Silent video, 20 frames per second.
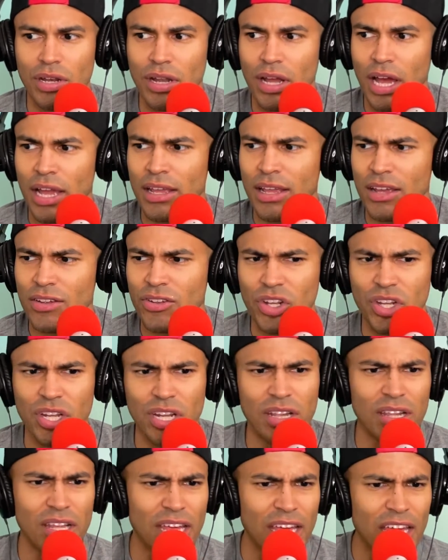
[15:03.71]
I guess she
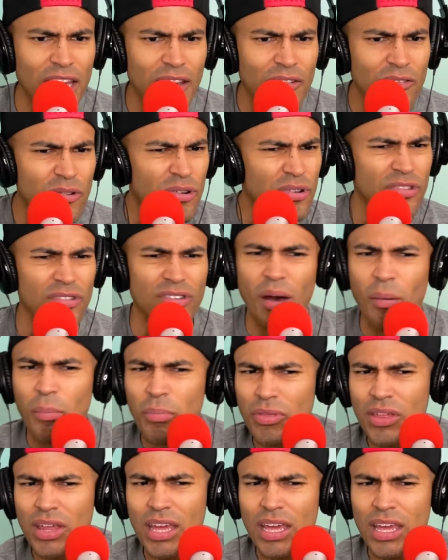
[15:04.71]
lived or
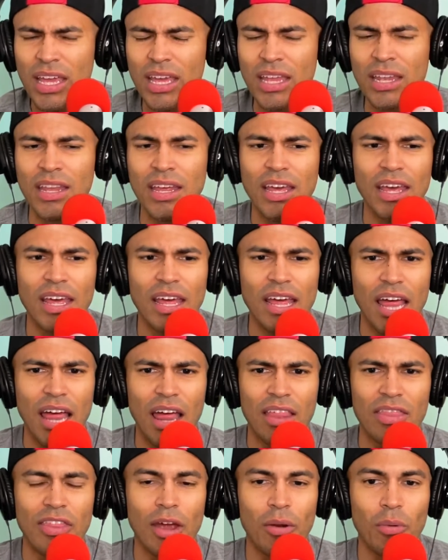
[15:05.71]
something, and
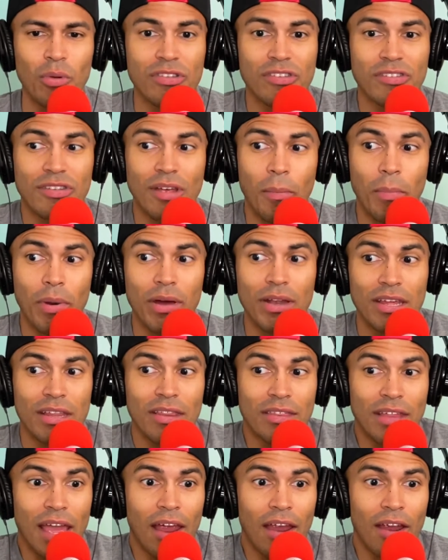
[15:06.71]
there was somebody
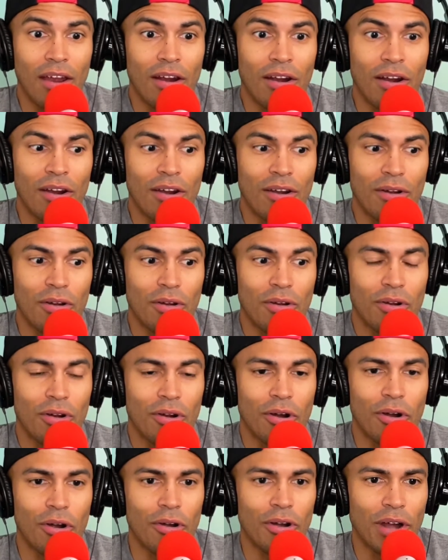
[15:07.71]
there
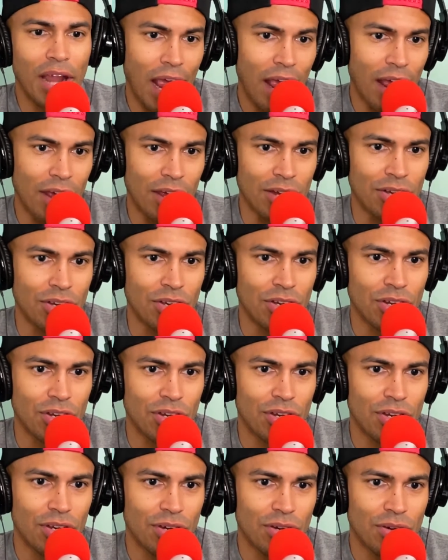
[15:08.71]
her
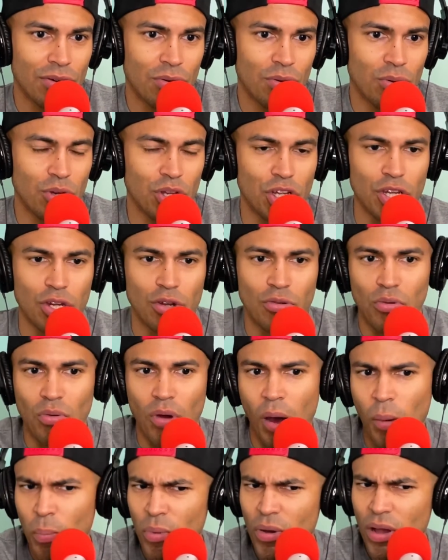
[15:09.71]
age who she grew
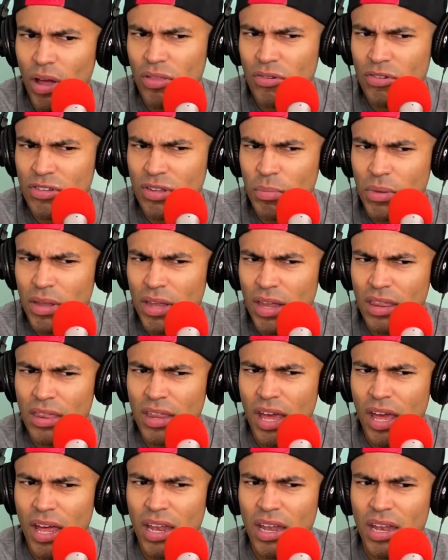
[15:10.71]
up with or something like
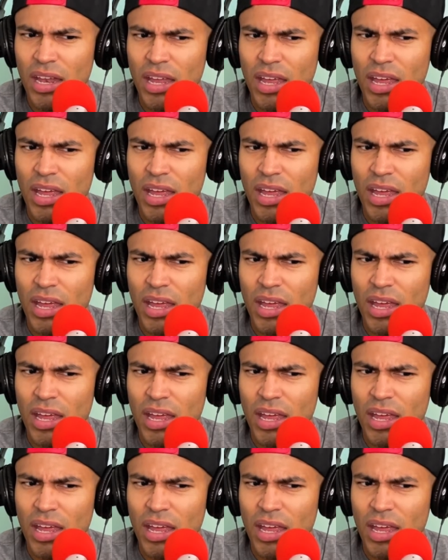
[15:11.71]
that,